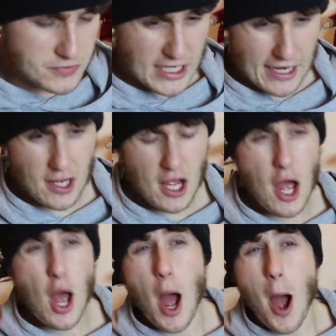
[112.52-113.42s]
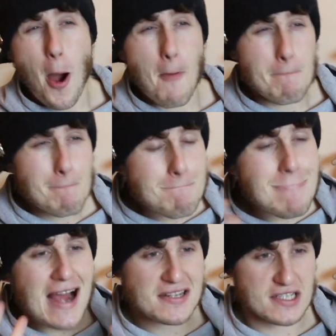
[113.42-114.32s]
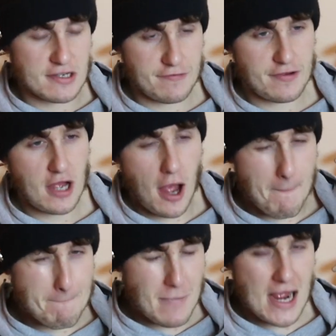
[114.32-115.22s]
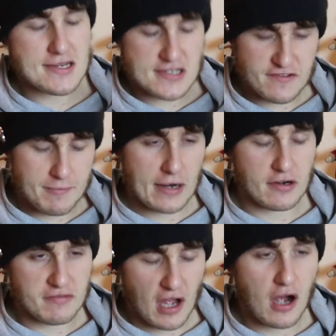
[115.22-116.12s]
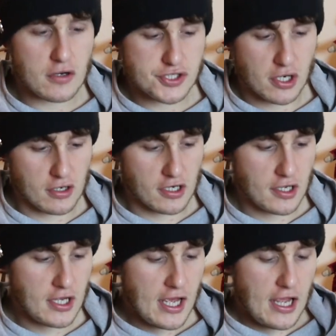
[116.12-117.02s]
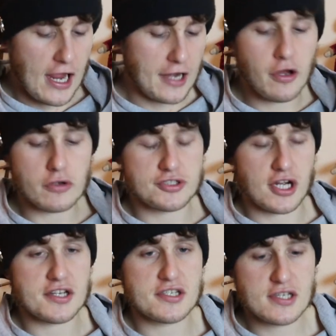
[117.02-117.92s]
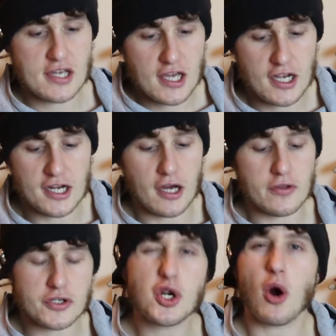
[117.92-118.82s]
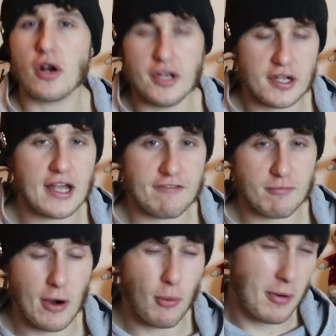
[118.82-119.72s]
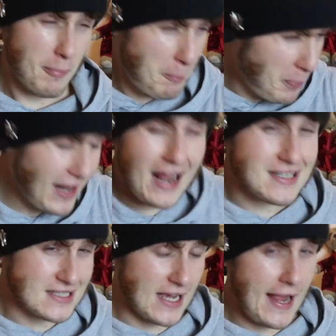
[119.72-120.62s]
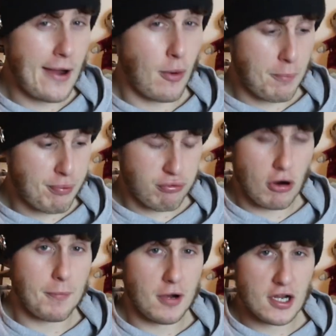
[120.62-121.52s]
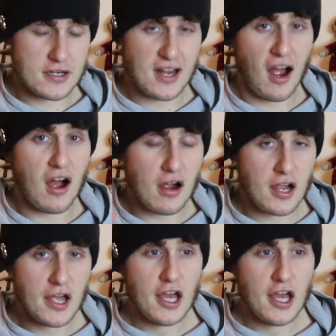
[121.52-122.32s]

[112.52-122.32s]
Get a massive amount of dark chocolate, and not just, you know, the chocolate you can get from malt, but bloody hell, proper dark,